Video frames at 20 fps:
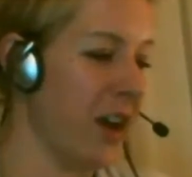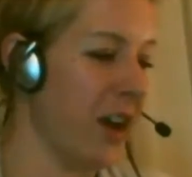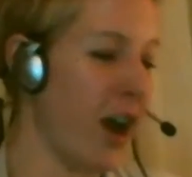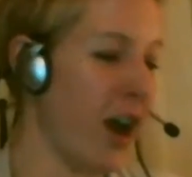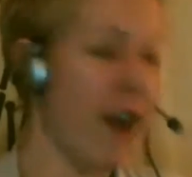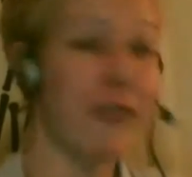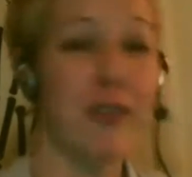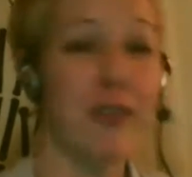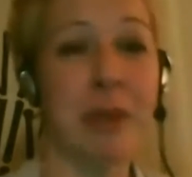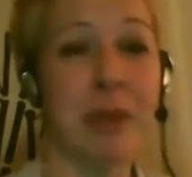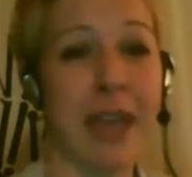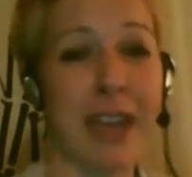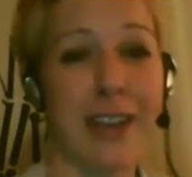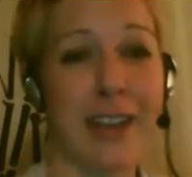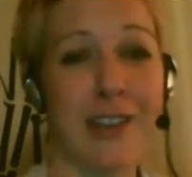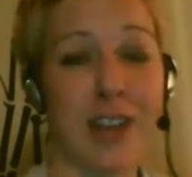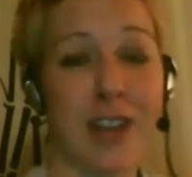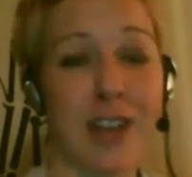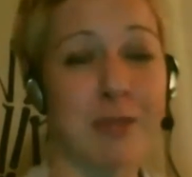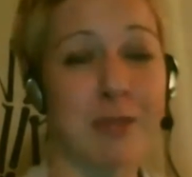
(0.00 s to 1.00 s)
Off the
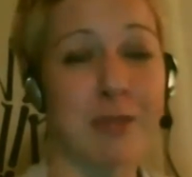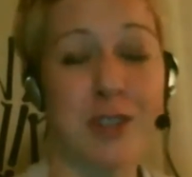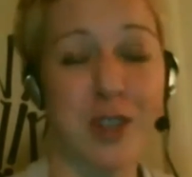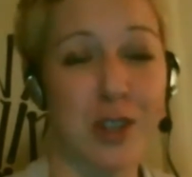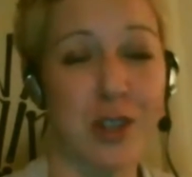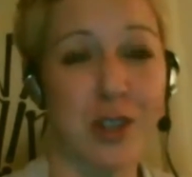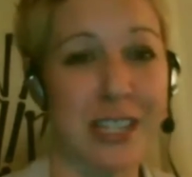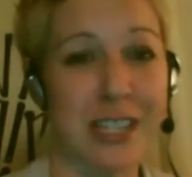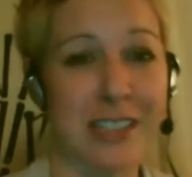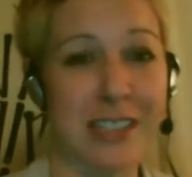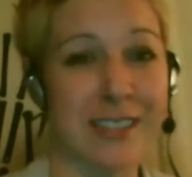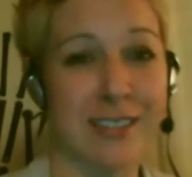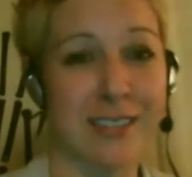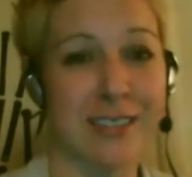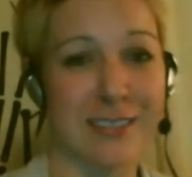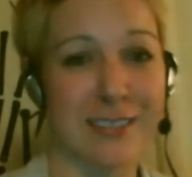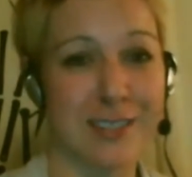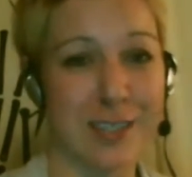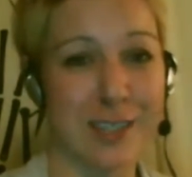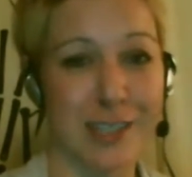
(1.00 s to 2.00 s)
page, I'm sure
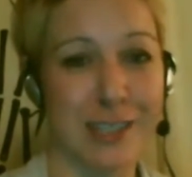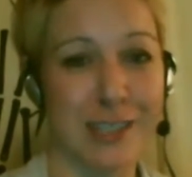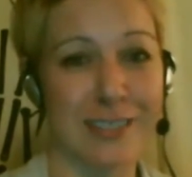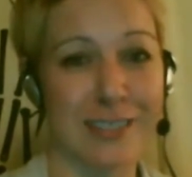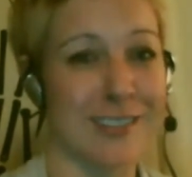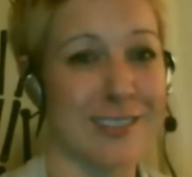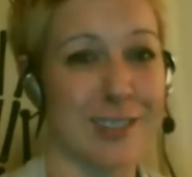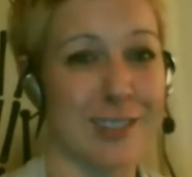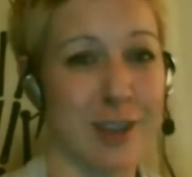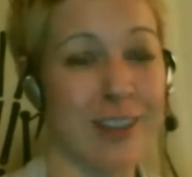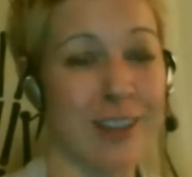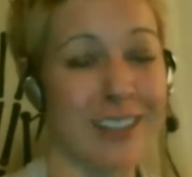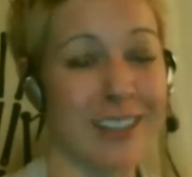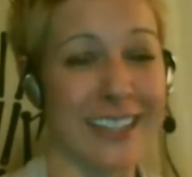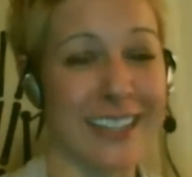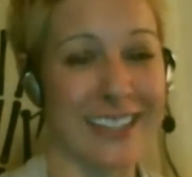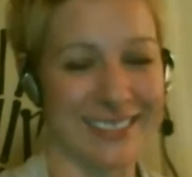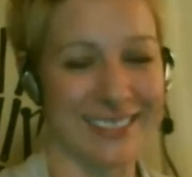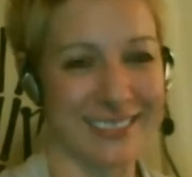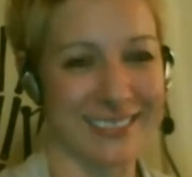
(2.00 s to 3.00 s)
she's just a
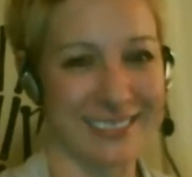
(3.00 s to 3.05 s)
darling.